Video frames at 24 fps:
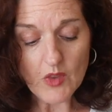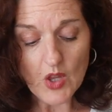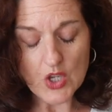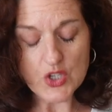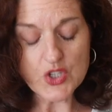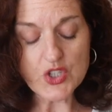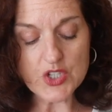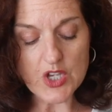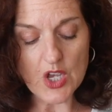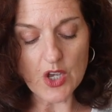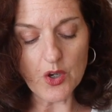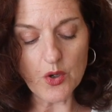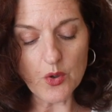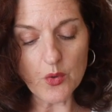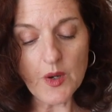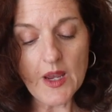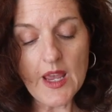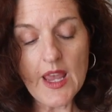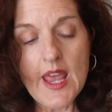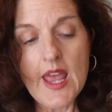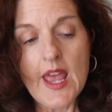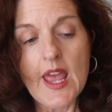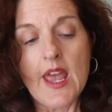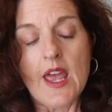So
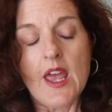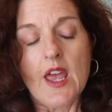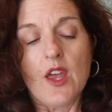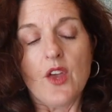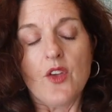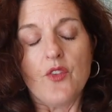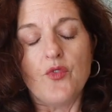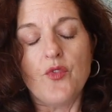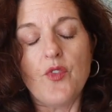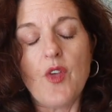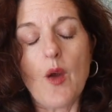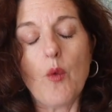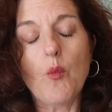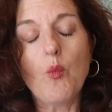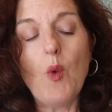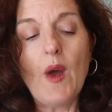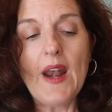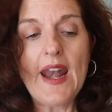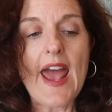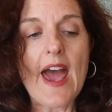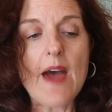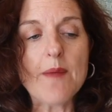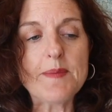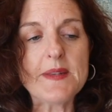
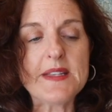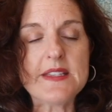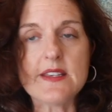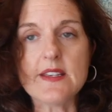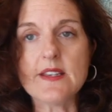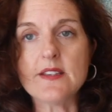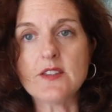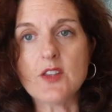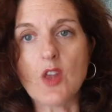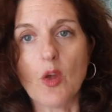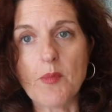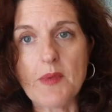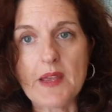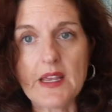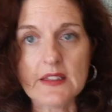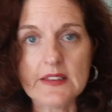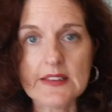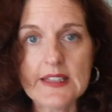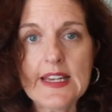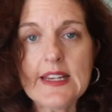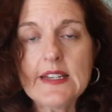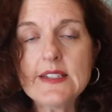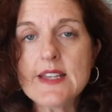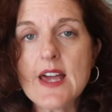what happens is there'll be a
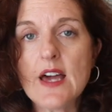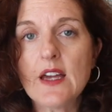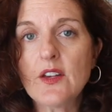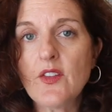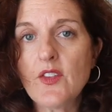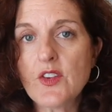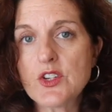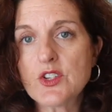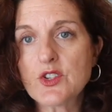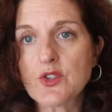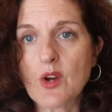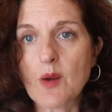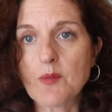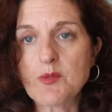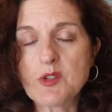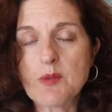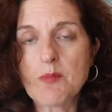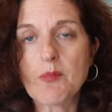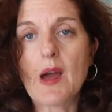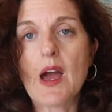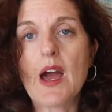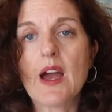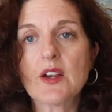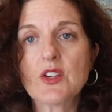link down in the description
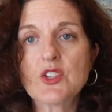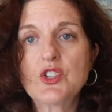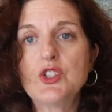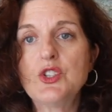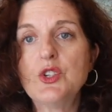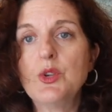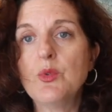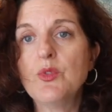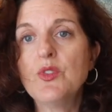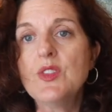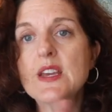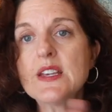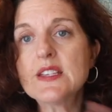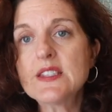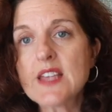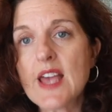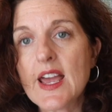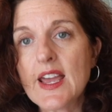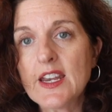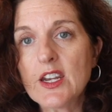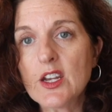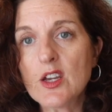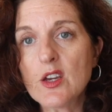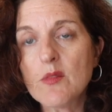box to this
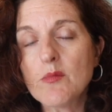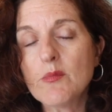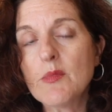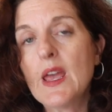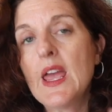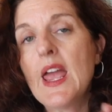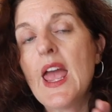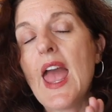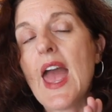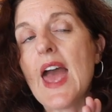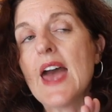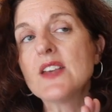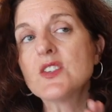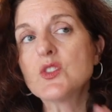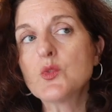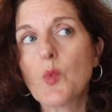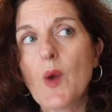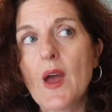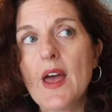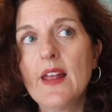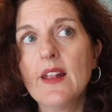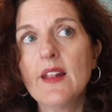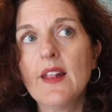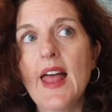item as
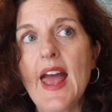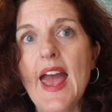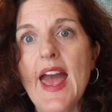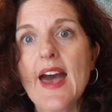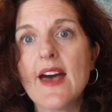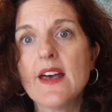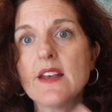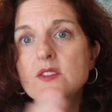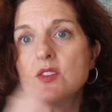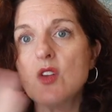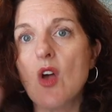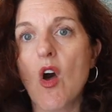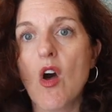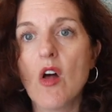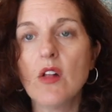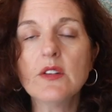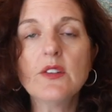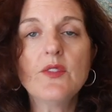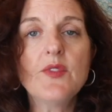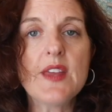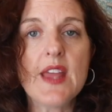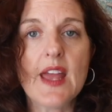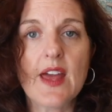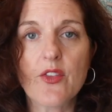well as all
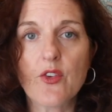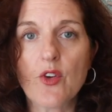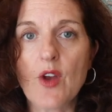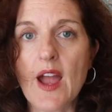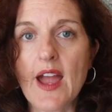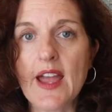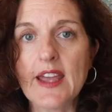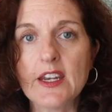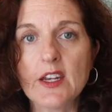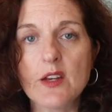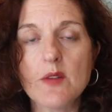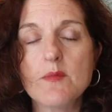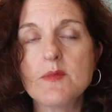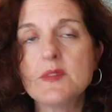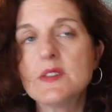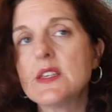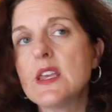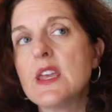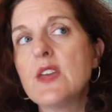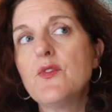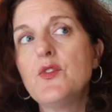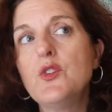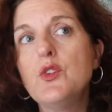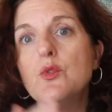of the other items.
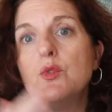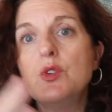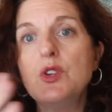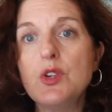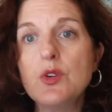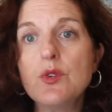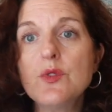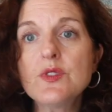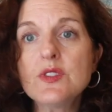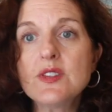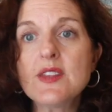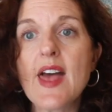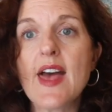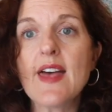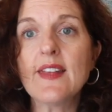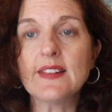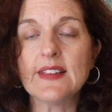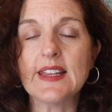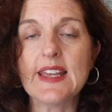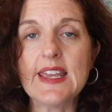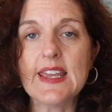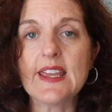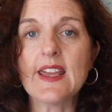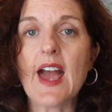If you use that
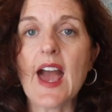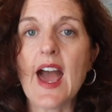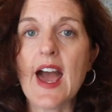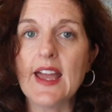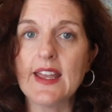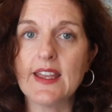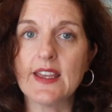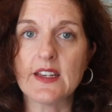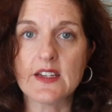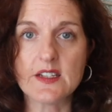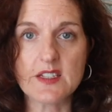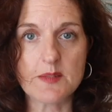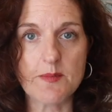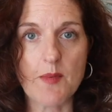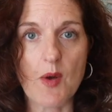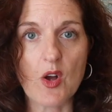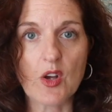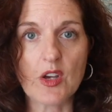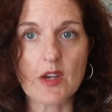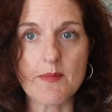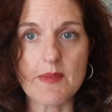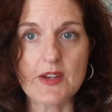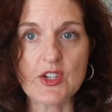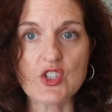link, I get a small
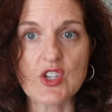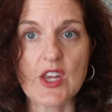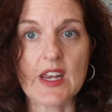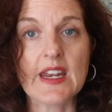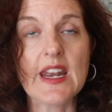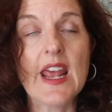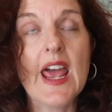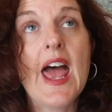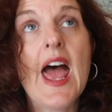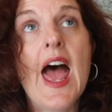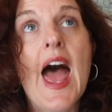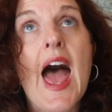commission.